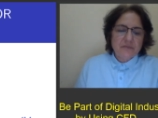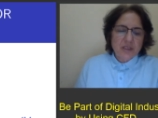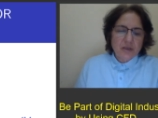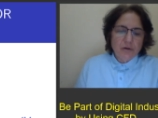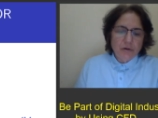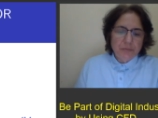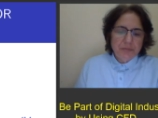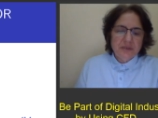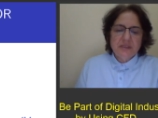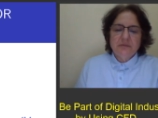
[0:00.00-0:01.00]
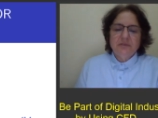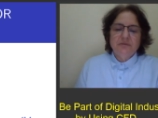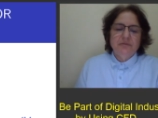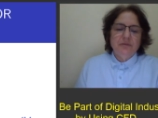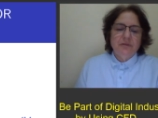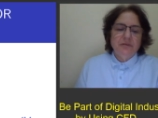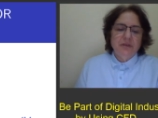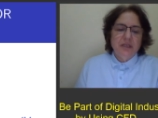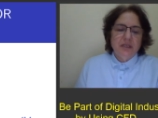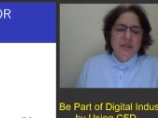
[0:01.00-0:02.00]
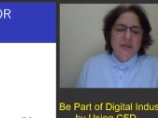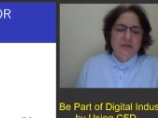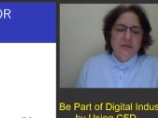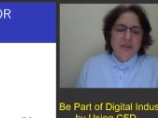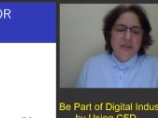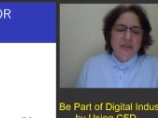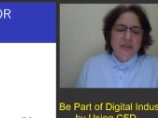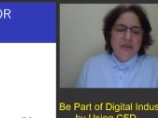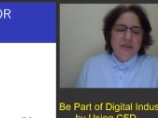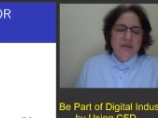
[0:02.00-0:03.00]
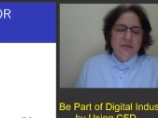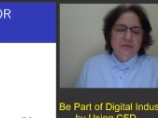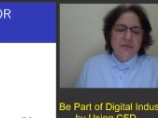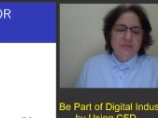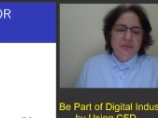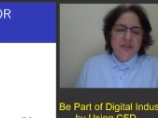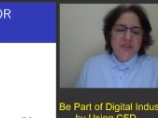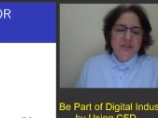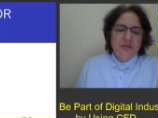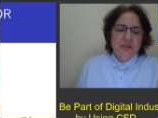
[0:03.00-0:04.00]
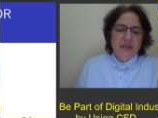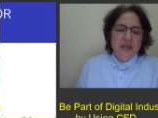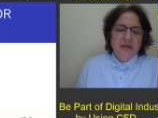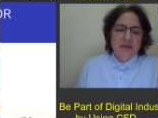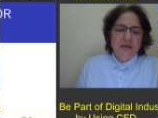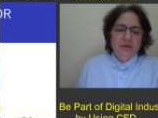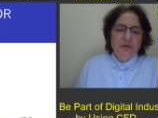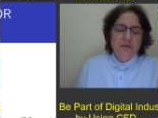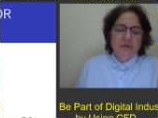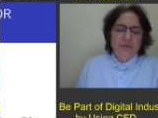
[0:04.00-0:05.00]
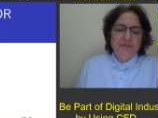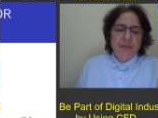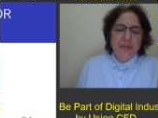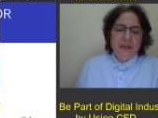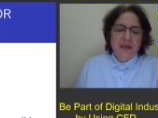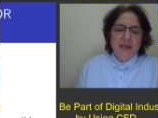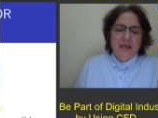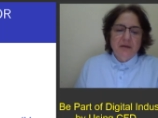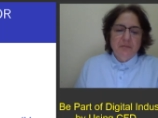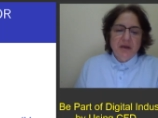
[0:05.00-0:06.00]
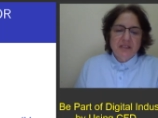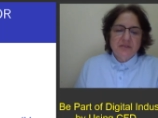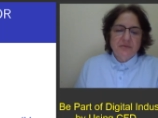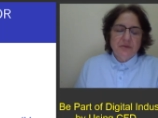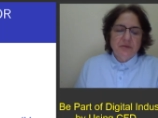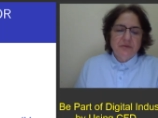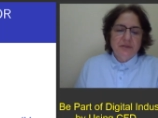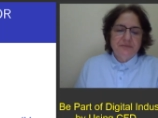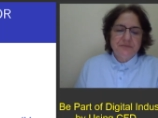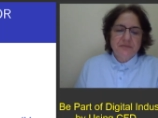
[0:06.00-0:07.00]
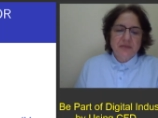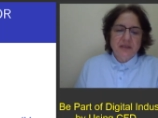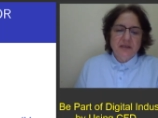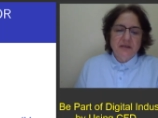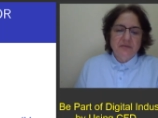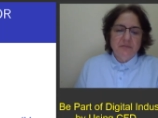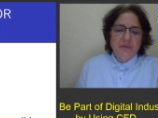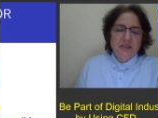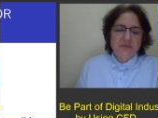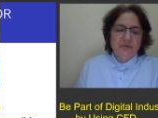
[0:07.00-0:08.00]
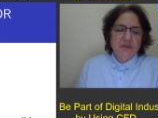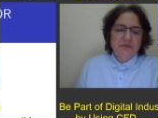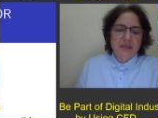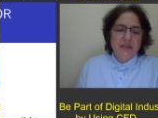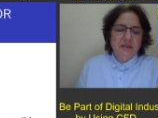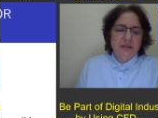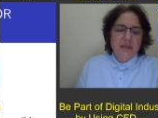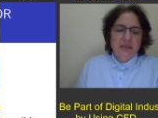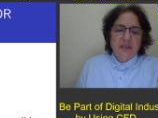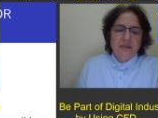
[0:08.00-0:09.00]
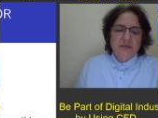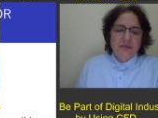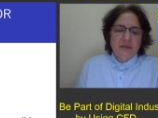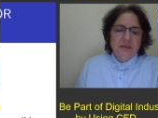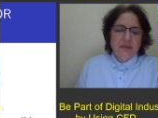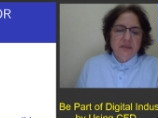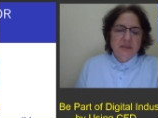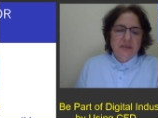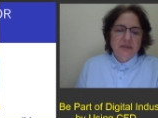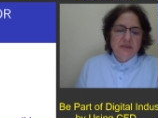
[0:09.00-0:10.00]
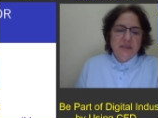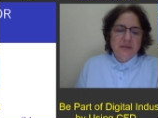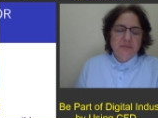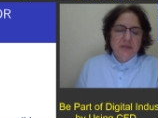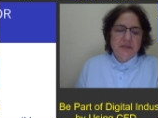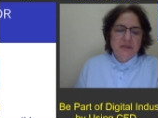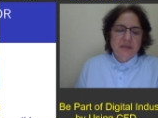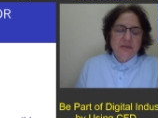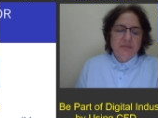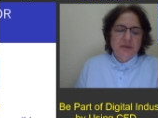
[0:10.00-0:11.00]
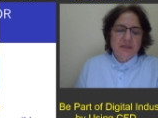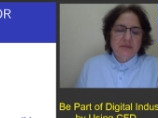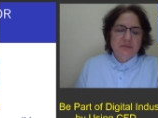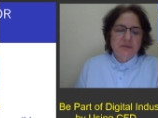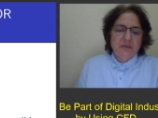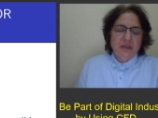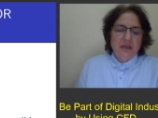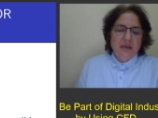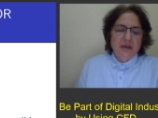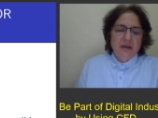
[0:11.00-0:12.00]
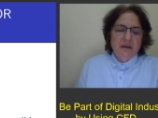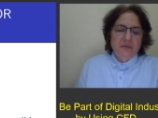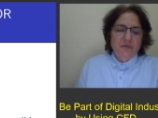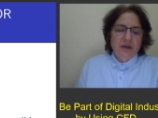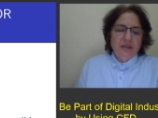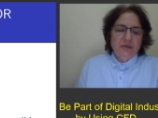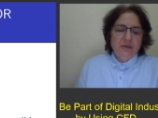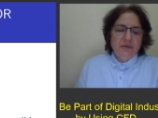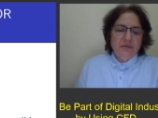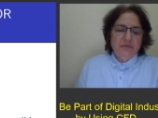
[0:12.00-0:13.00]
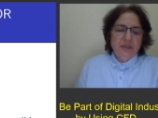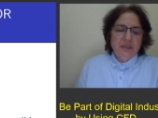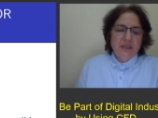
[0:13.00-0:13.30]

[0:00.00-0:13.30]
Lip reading: compressible flow, you can use pressure or mass flow rate. So these are possible value we can